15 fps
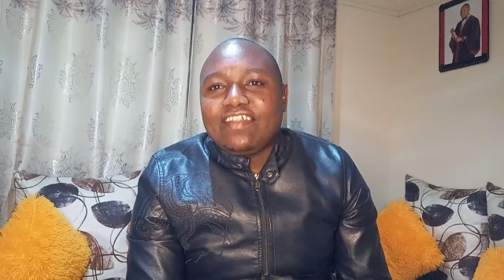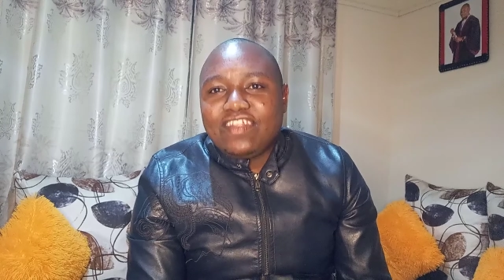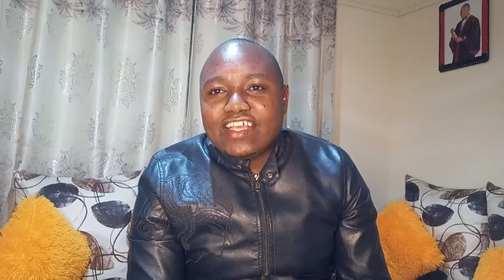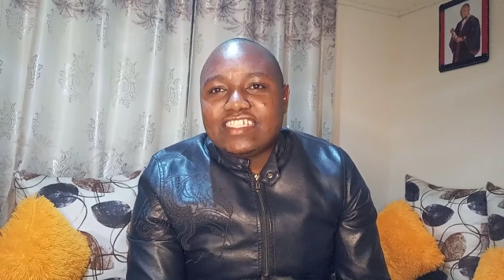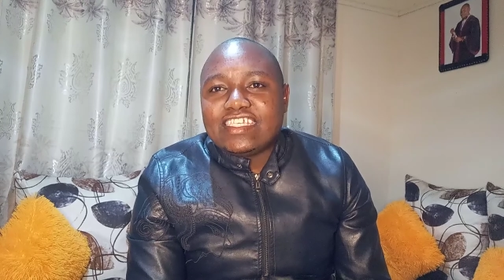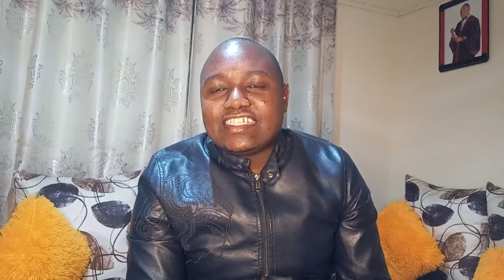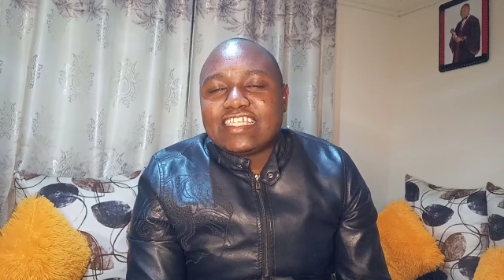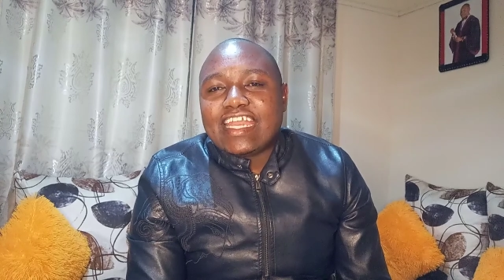
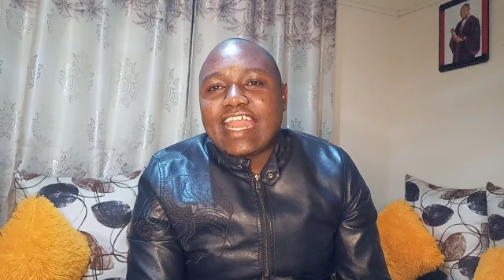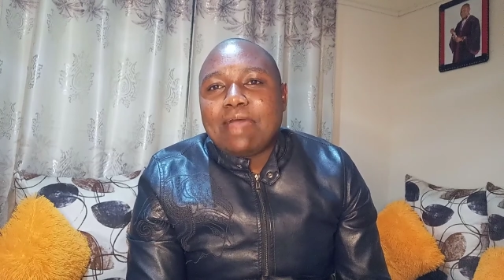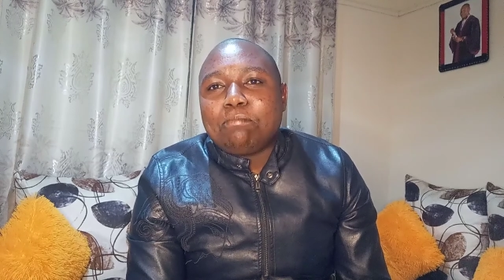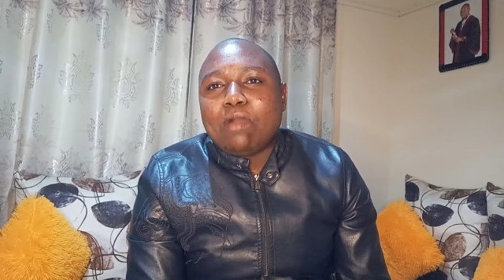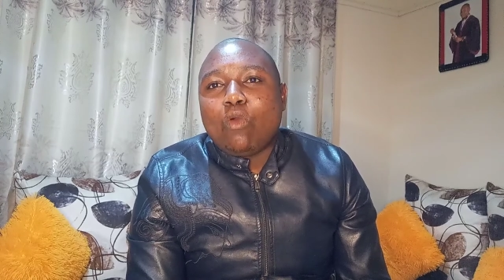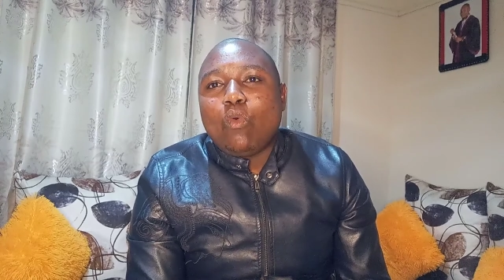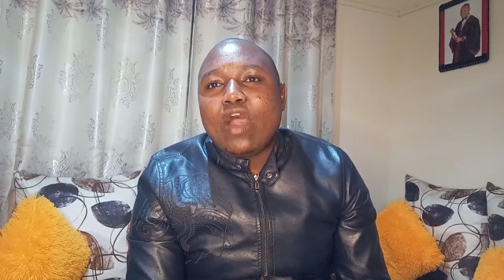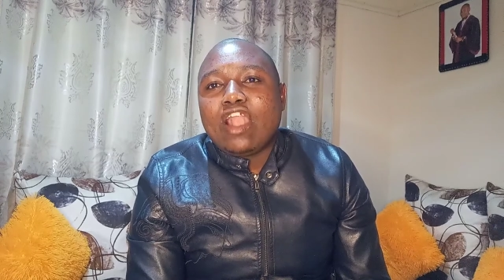This is the
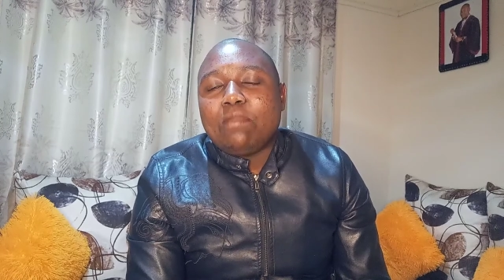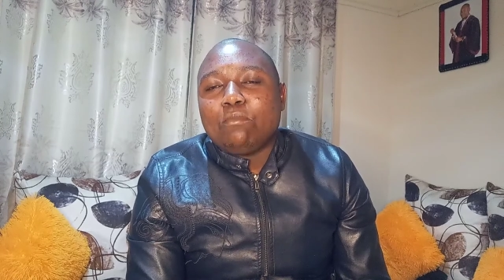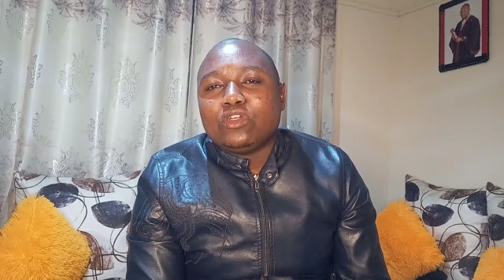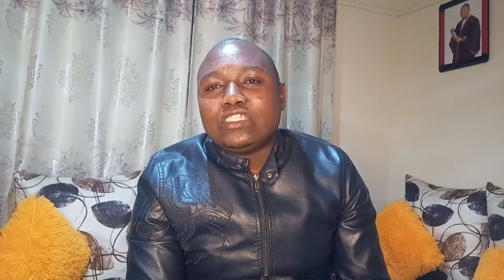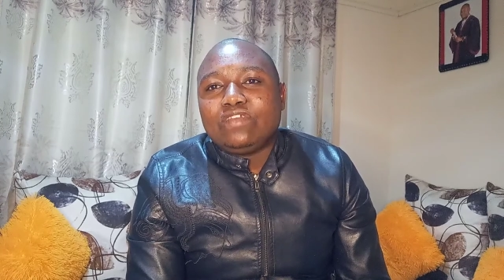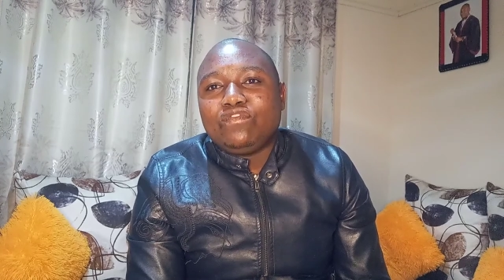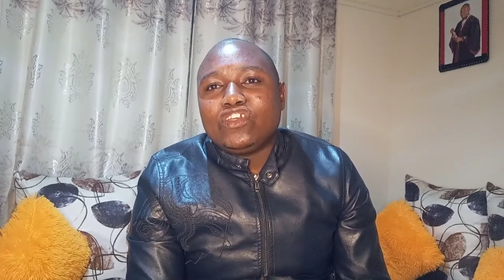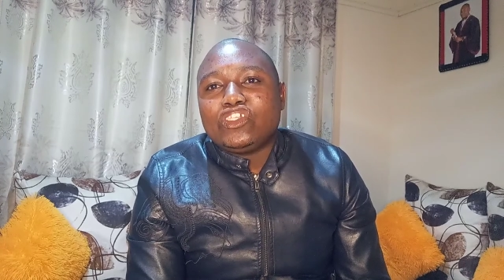number one
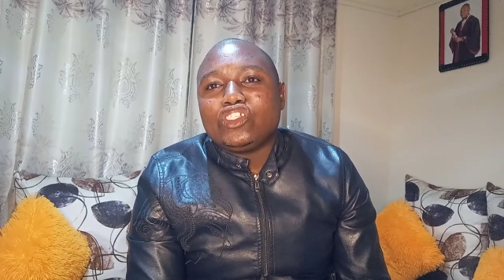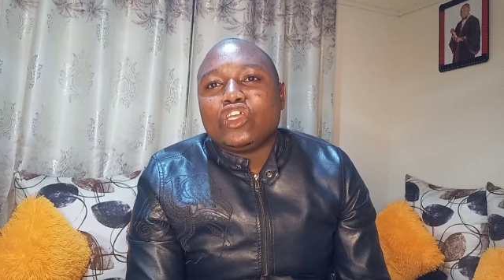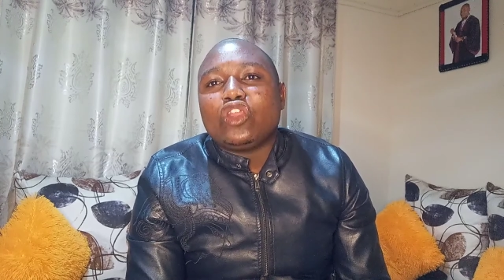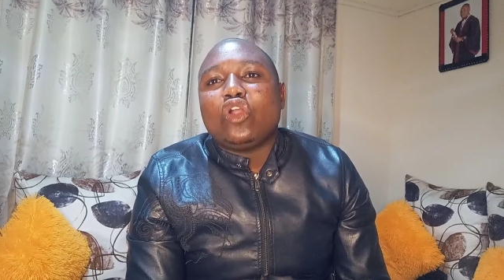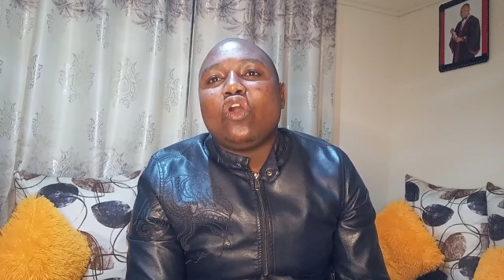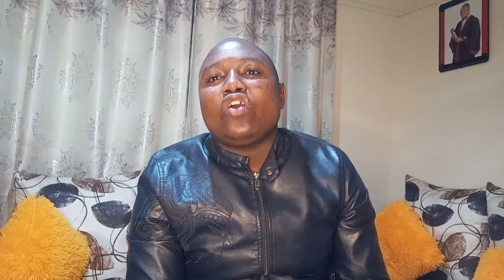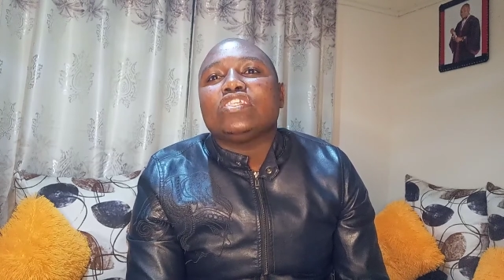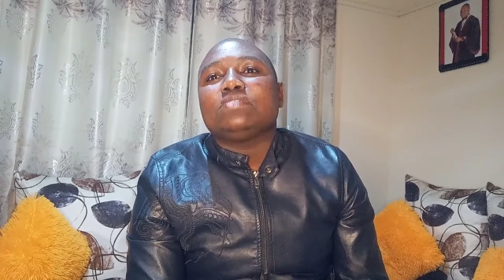
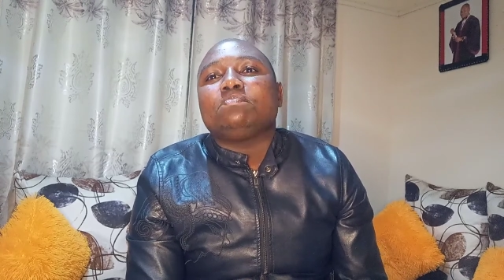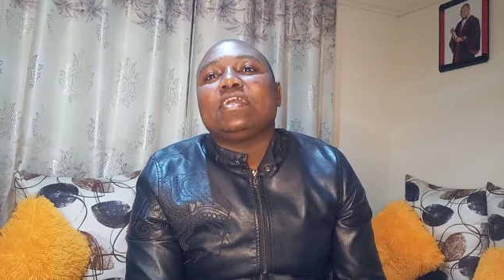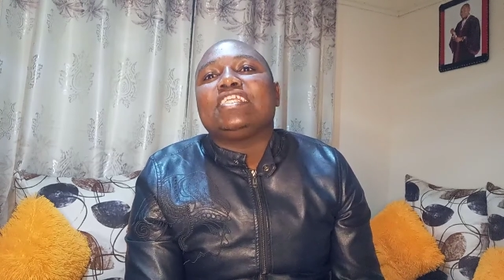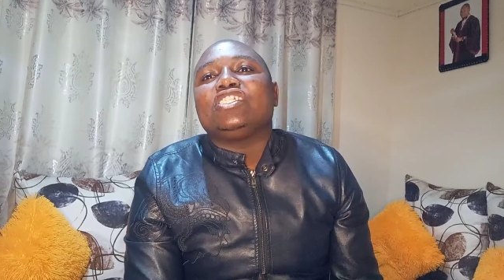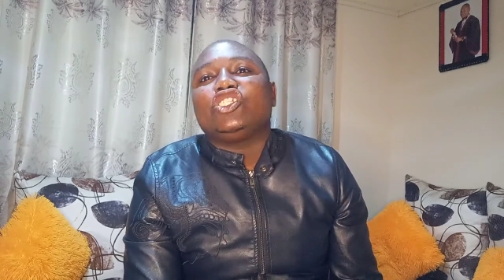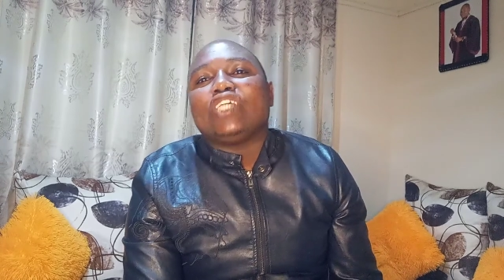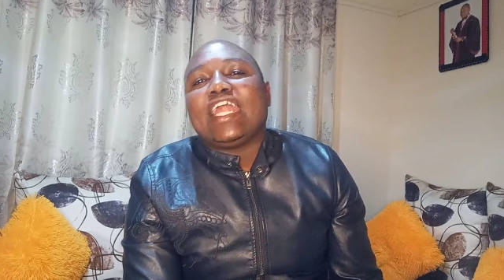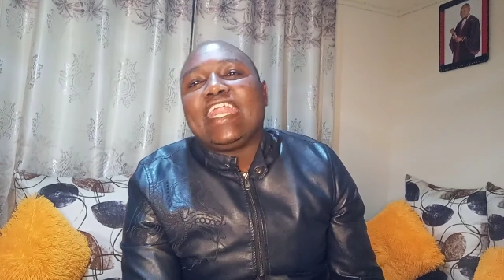motivation gospel
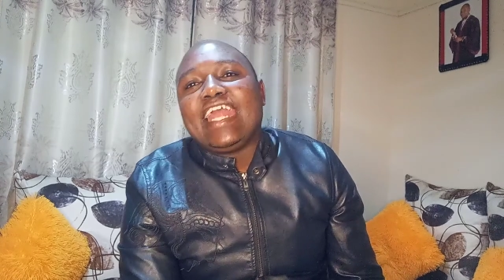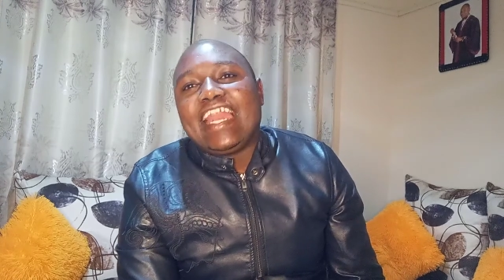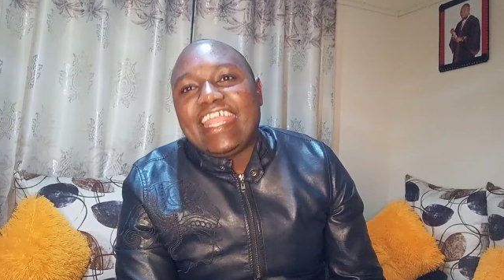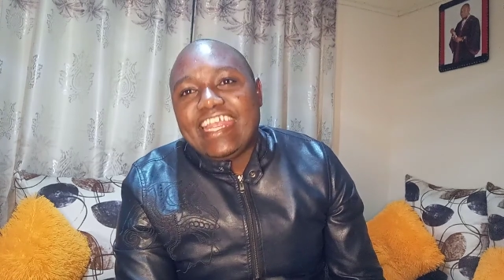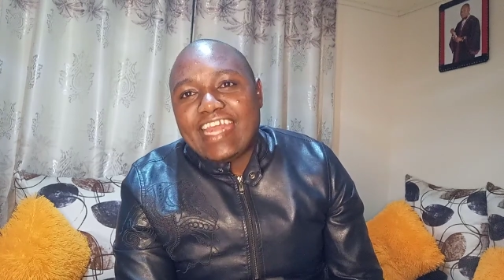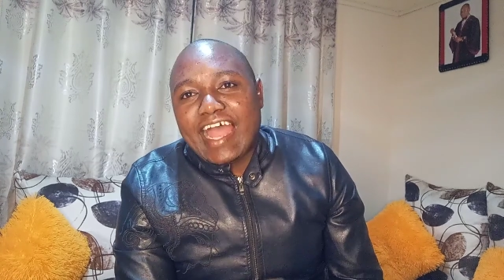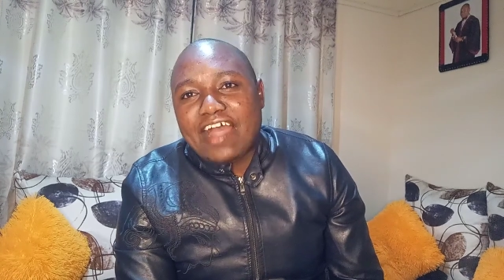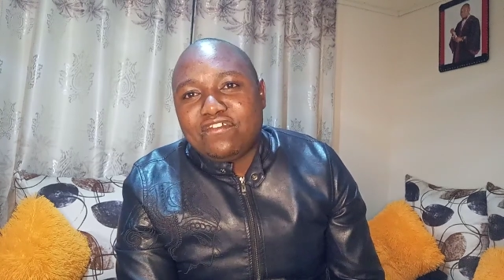channel
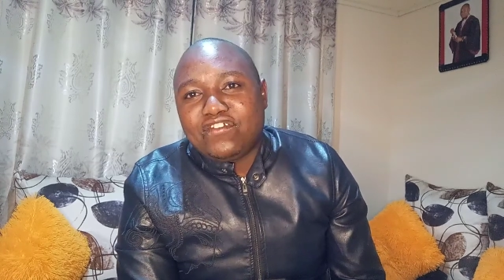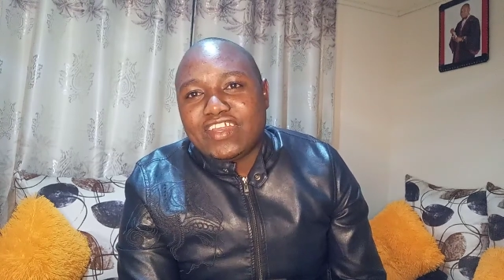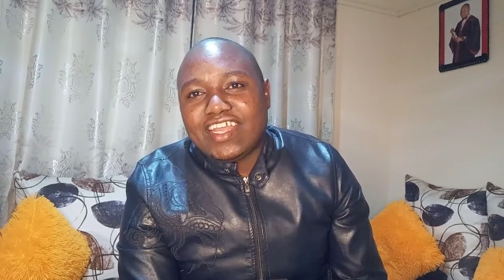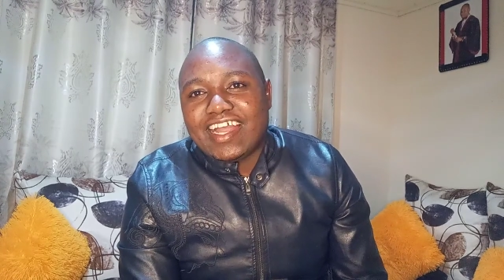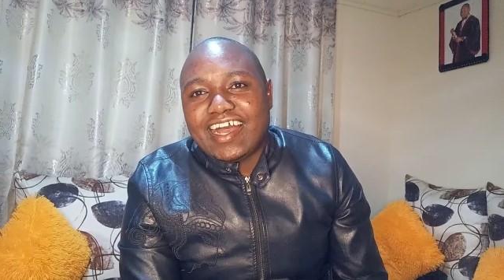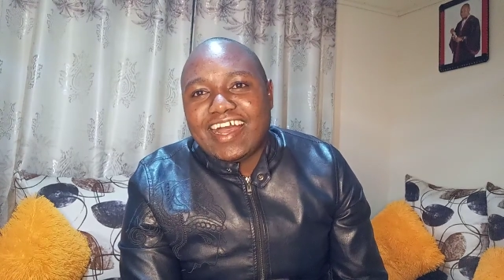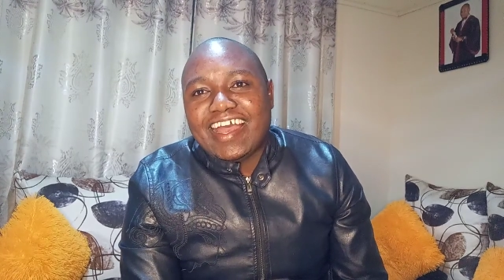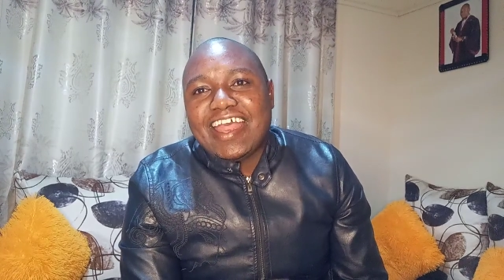in
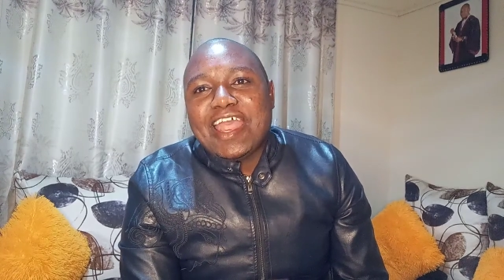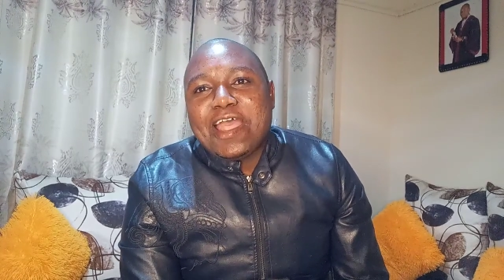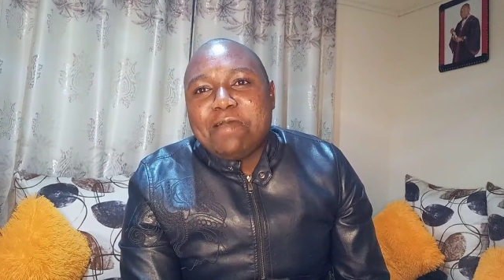Africa.